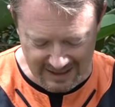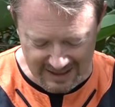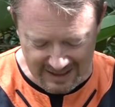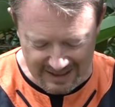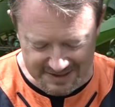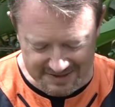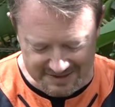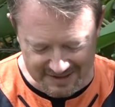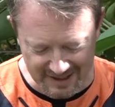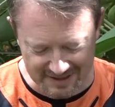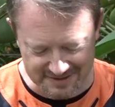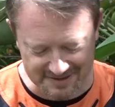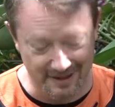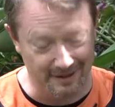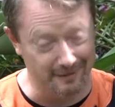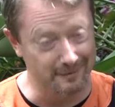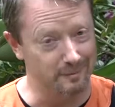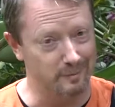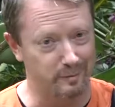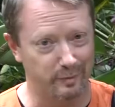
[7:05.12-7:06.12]
He says,
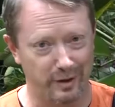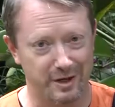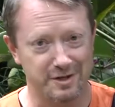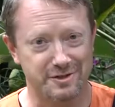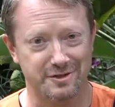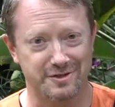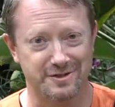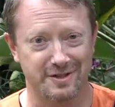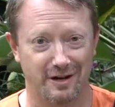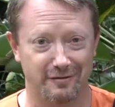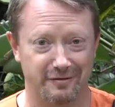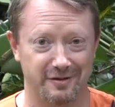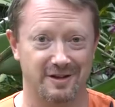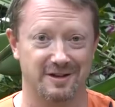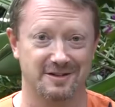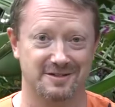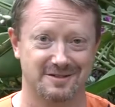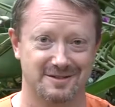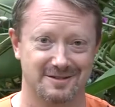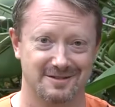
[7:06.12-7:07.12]
now brace yourself for
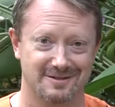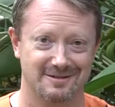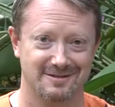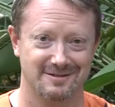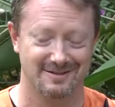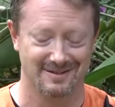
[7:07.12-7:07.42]
this.